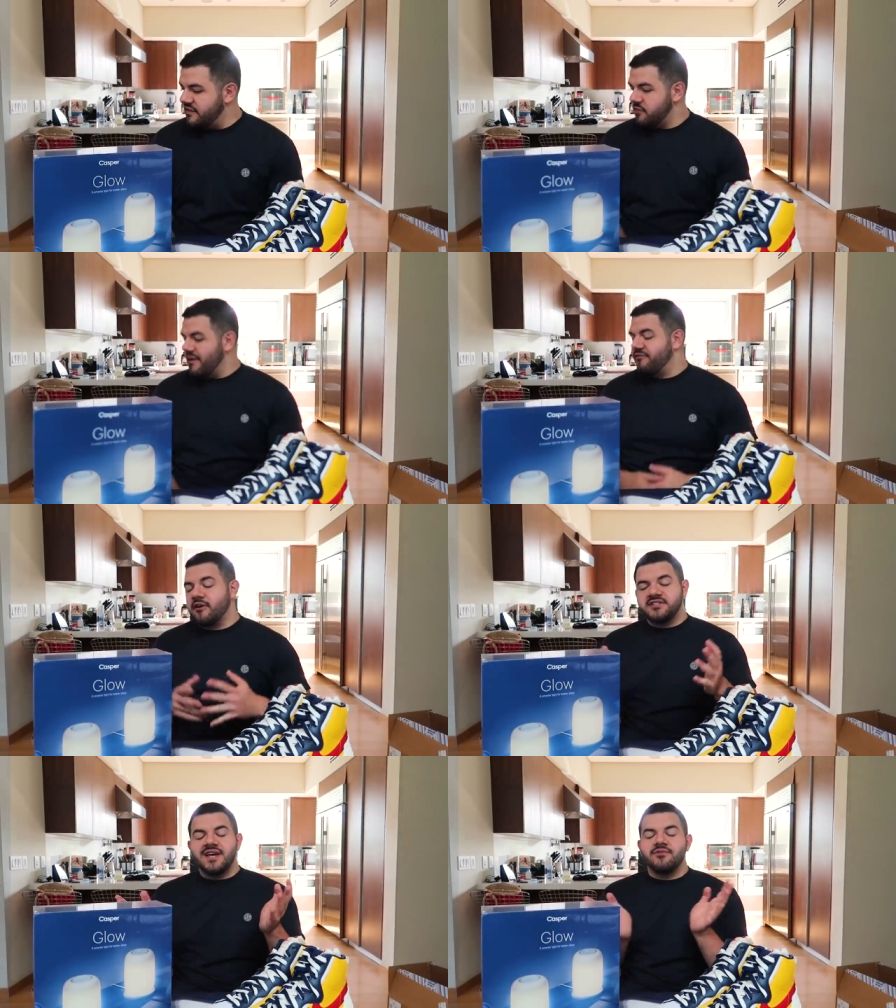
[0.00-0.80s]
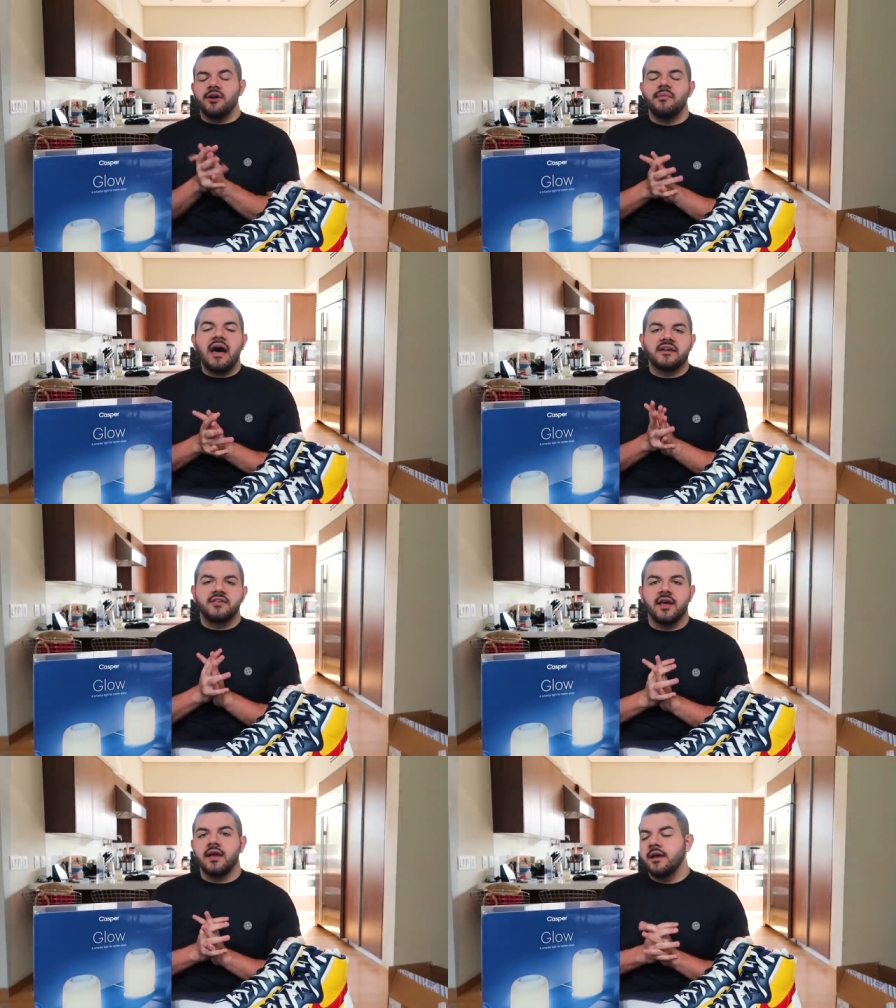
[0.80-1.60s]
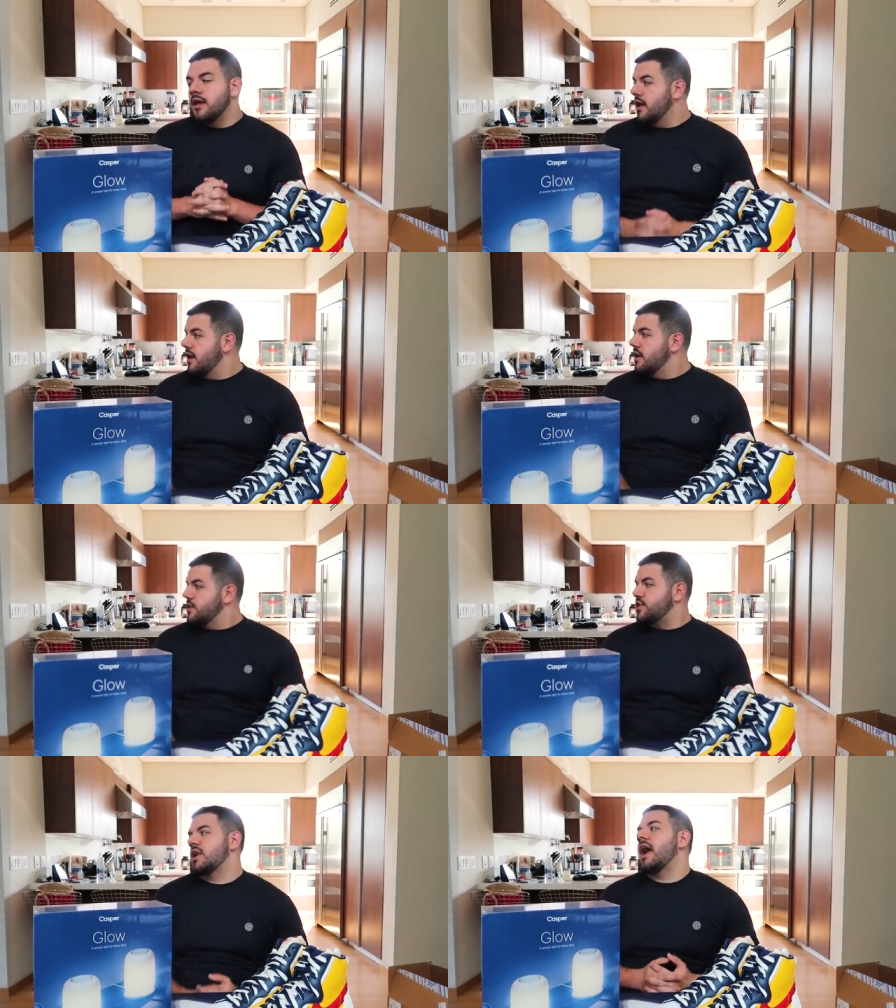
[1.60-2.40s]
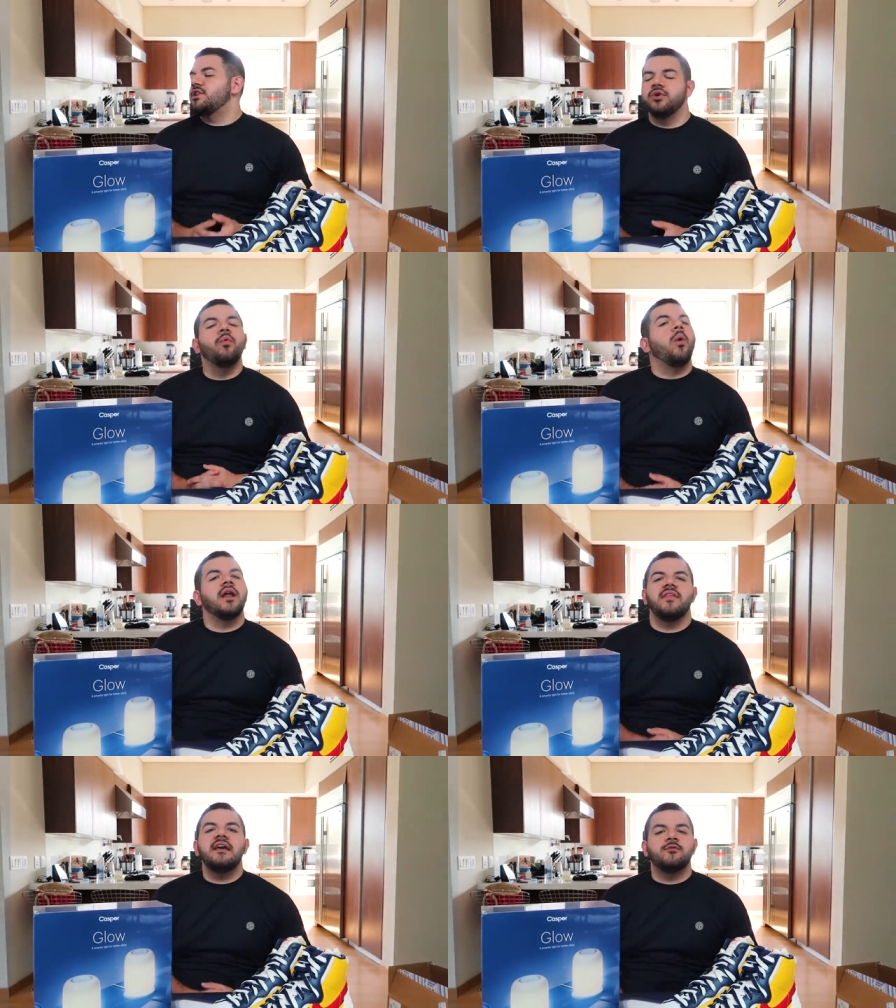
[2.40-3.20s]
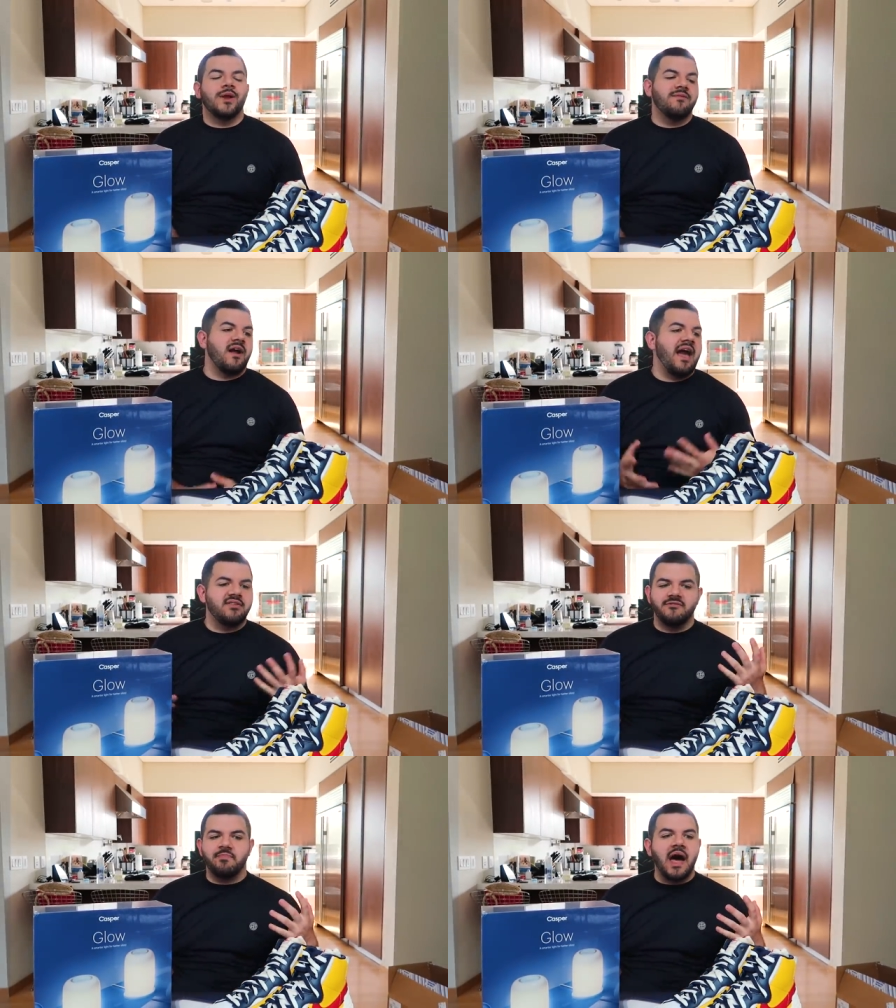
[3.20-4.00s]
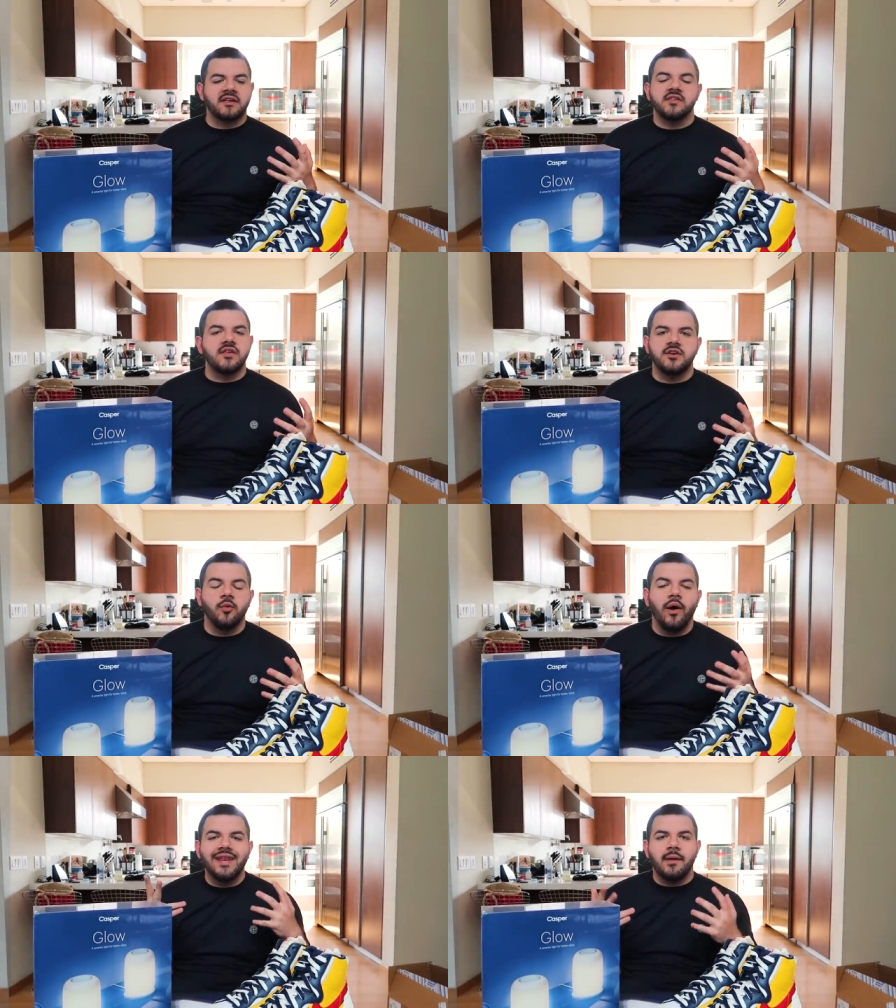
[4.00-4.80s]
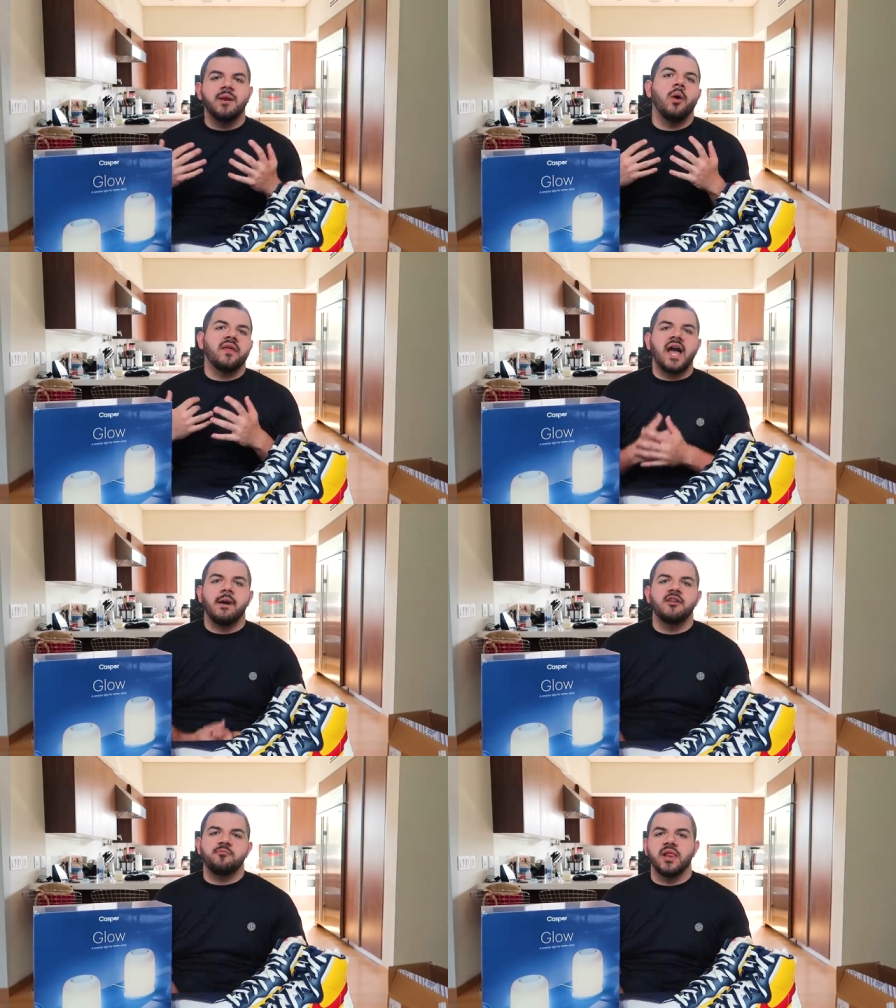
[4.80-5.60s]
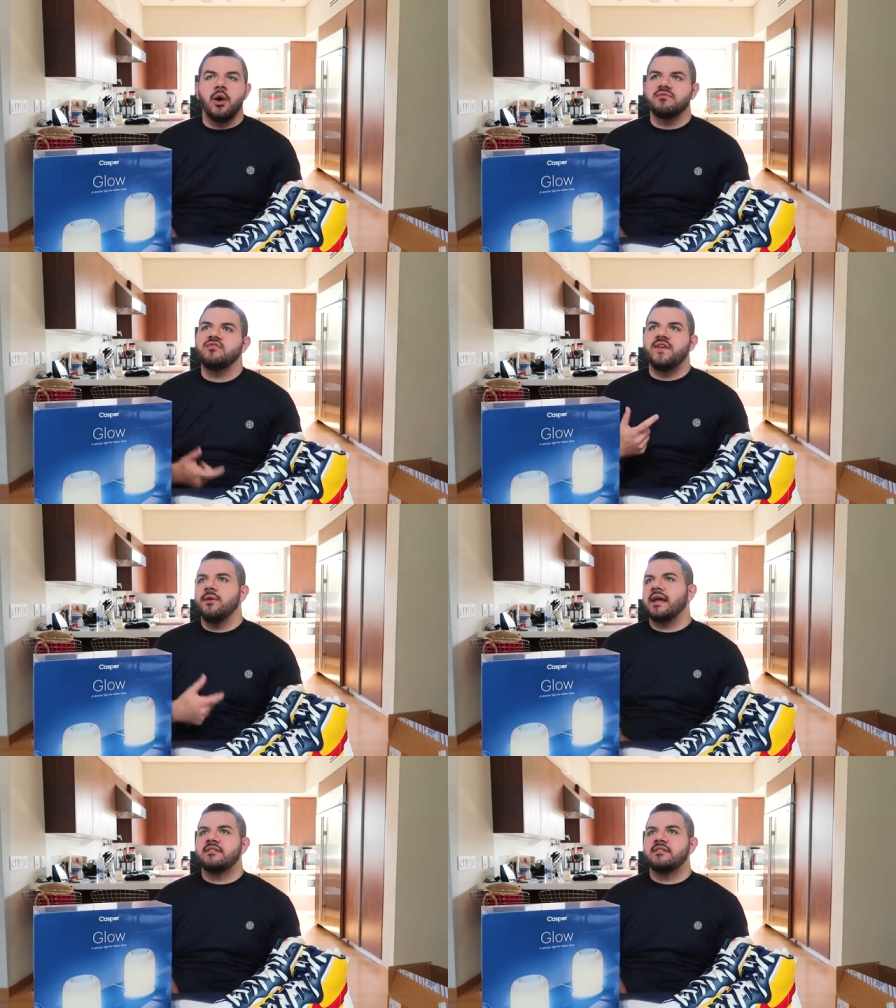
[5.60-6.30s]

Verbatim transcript: this is my first ever unboxing. Should I do one of these whenever I have enough boxes to do one? Let me know in the comments below. this video